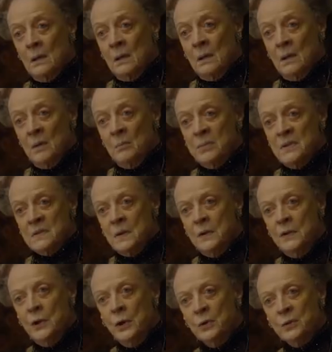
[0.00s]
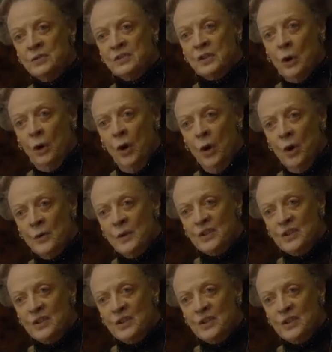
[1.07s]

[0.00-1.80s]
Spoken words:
Dame Maggie Smith's success.